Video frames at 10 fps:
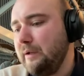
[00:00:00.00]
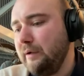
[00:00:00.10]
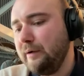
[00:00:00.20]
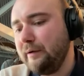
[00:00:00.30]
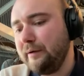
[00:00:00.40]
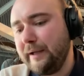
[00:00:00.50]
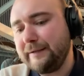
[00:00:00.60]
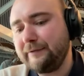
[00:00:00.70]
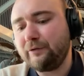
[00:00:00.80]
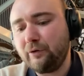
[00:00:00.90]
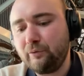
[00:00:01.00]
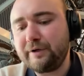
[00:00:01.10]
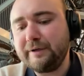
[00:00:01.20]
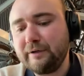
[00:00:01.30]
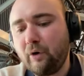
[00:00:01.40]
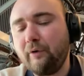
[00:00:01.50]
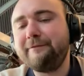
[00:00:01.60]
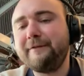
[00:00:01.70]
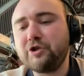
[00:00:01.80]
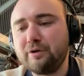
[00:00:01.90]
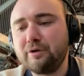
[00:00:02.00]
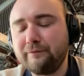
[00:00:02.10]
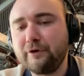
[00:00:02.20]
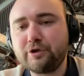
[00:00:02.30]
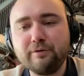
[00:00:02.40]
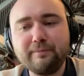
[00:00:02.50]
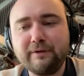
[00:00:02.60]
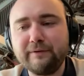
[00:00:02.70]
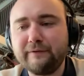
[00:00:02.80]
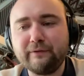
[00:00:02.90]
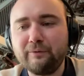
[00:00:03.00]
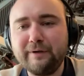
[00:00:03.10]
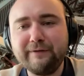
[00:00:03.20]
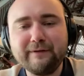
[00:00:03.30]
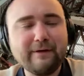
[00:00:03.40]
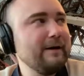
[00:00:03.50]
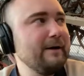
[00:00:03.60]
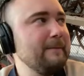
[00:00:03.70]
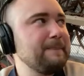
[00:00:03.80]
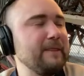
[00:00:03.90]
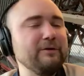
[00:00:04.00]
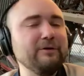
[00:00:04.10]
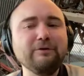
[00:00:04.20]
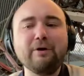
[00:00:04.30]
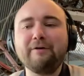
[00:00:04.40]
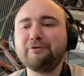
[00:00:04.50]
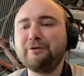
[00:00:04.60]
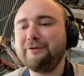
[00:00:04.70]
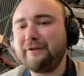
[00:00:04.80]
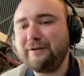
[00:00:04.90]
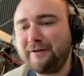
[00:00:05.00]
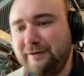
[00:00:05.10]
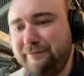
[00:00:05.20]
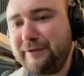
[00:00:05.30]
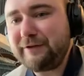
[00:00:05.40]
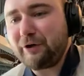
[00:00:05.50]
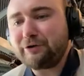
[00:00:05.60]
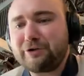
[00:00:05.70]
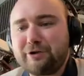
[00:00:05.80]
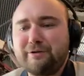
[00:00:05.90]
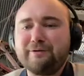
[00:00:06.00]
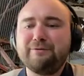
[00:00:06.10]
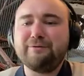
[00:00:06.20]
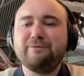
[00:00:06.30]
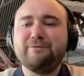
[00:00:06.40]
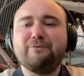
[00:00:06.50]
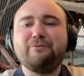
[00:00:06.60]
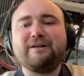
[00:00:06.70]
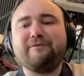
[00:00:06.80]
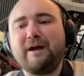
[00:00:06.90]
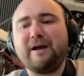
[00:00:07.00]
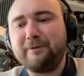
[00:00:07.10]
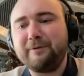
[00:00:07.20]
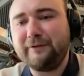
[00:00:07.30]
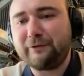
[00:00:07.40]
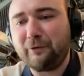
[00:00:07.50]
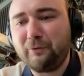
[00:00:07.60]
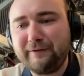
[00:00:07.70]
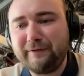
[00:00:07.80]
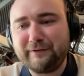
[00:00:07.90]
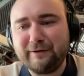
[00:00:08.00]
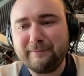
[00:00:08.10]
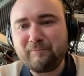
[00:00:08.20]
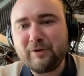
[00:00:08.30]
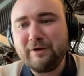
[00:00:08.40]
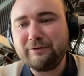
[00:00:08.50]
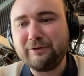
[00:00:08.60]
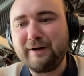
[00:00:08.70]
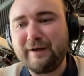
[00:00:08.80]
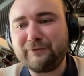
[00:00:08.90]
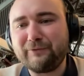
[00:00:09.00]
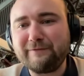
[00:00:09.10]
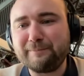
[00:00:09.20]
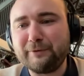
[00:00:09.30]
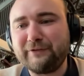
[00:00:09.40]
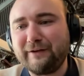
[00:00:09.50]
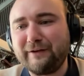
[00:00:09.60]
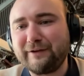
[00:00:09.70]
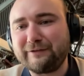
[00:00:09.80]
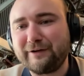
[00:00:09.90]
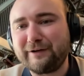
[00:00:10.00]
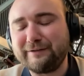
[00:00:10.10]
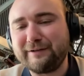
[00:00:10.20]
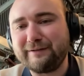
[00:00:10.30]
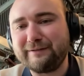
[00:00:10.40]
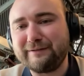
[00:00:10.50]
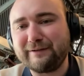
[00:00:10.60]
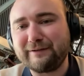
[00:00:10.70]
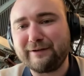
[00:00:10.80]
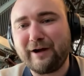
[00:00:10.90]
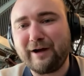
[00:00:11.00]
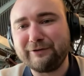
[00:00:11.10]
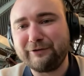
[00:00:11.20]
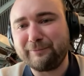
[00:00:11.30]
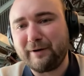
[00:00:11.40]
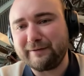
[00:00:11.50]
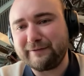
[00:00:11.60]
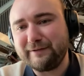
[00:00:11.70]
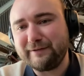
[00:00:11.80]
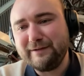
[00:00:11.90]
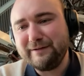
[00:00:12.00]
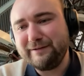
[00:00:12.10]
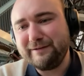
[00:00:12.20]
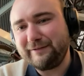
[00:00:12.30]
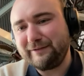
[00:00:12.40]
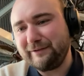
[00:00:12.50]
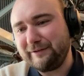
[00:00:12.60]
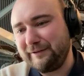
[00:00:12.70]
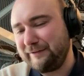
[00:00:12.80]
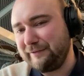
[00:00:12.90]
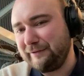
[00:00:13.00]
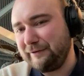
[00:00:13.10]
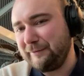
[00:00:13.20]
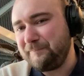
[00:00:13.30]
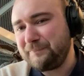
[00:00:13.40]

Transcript: uh, and so we're in official conversion because it's always you have to understand that in viticulture, whatever happens, it's always the the last five percent that are that that are the hardest part. It's uh, it's uh,